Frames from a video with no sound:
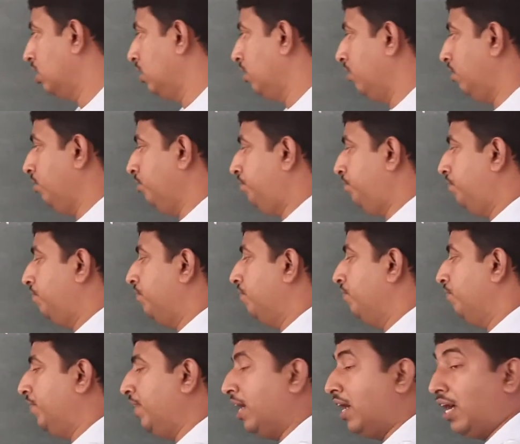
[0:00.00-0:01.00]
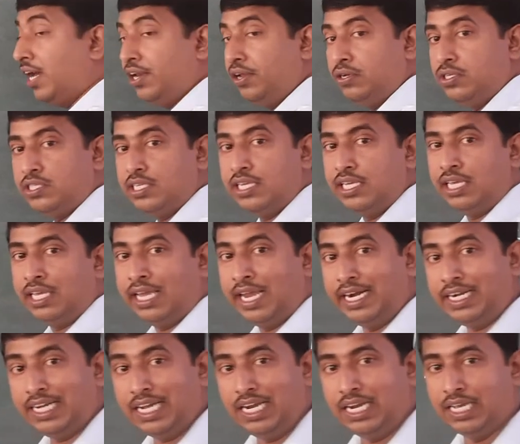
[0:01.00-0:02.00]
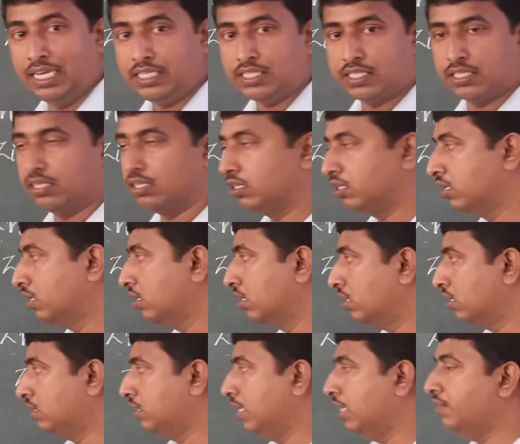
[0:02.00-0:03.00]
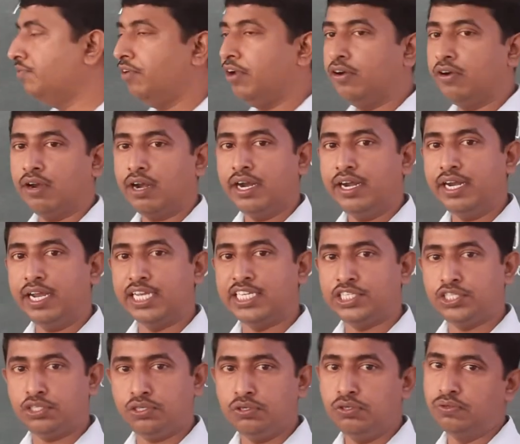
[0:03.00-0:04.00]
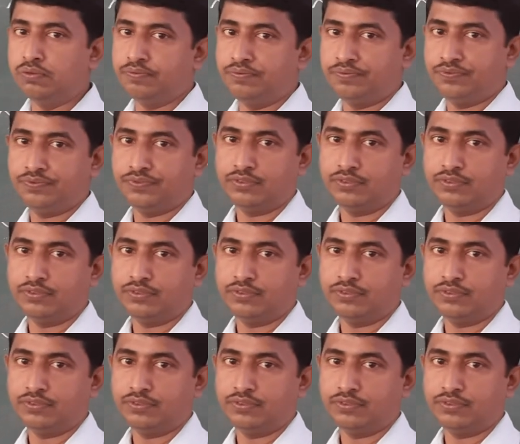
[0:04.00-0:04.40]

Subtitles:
If we are using catalyst, then we have to write H2.